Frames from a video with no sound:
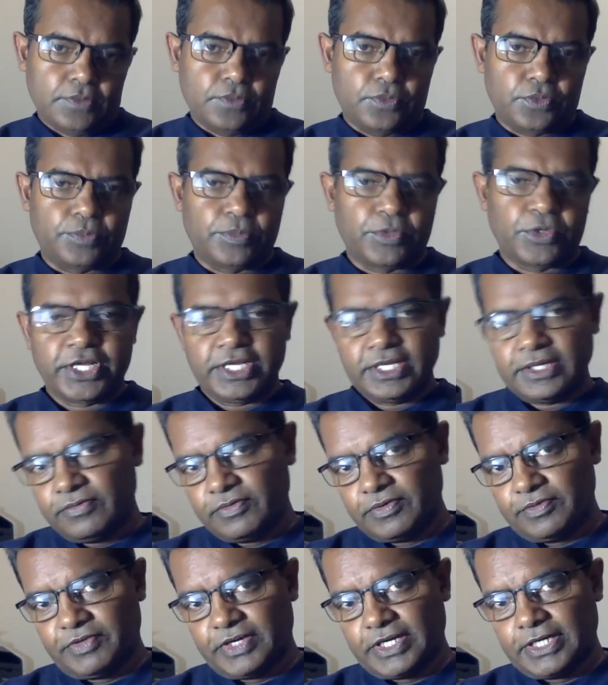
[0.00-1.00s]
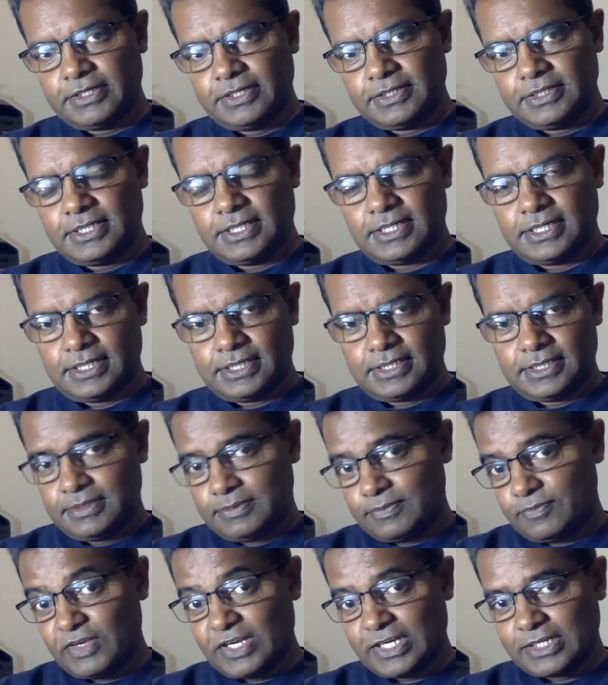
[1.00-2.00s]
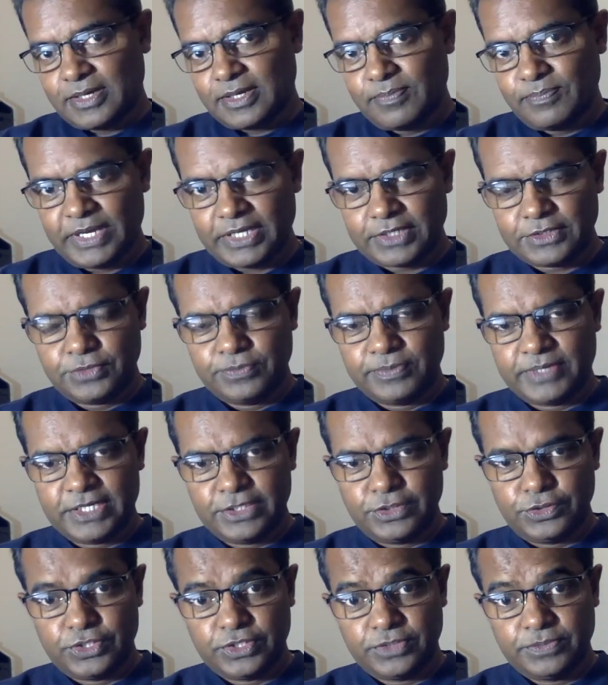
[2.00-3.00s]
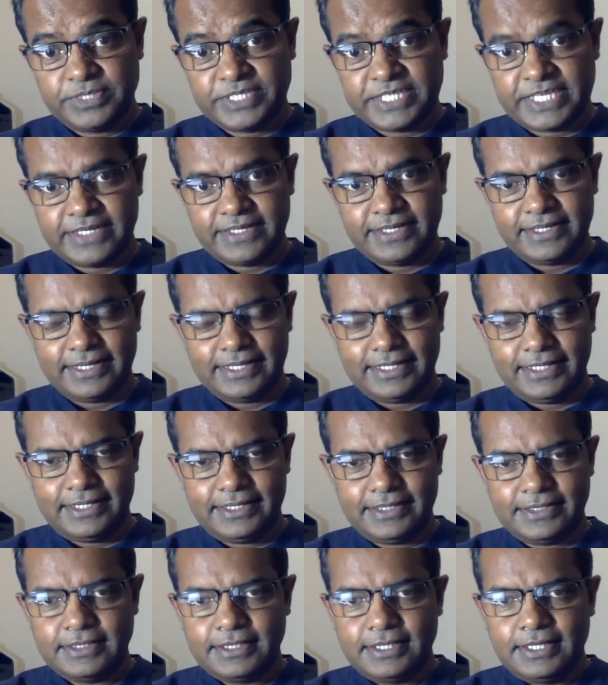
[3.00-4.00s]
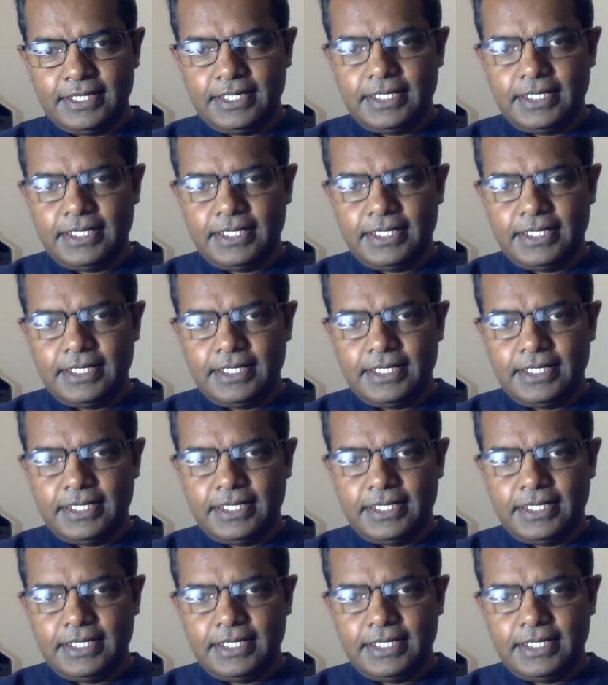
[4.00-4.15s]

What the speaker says: Good morning, everyone. Welcome back to my YouTube channel again.